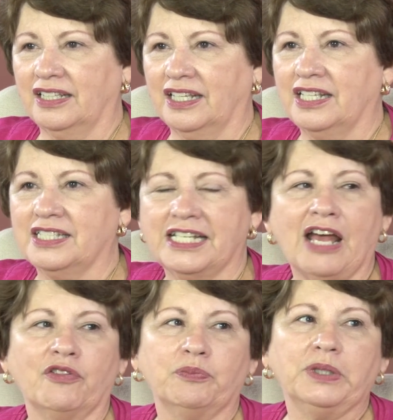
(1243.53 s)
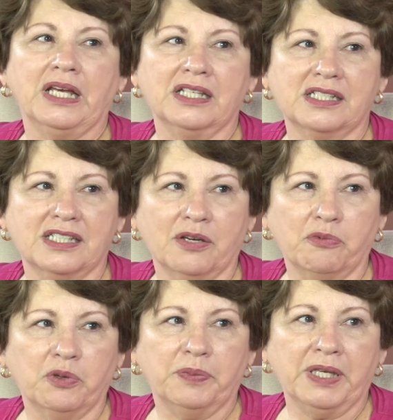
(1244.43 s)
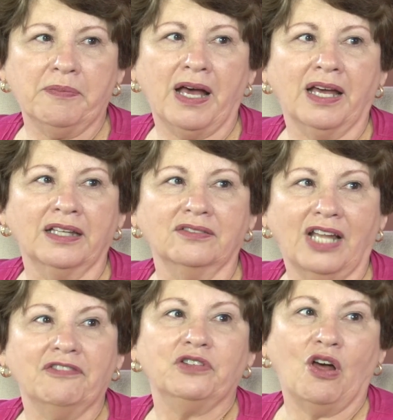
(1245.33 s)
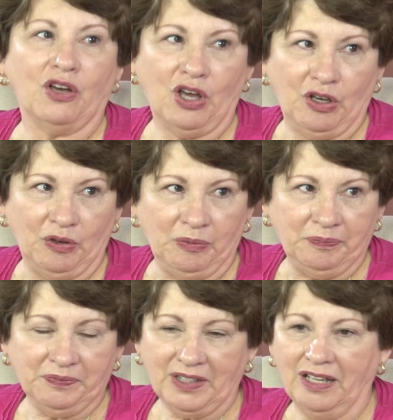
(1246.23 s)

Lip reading: is now the place that will be my lifelong home.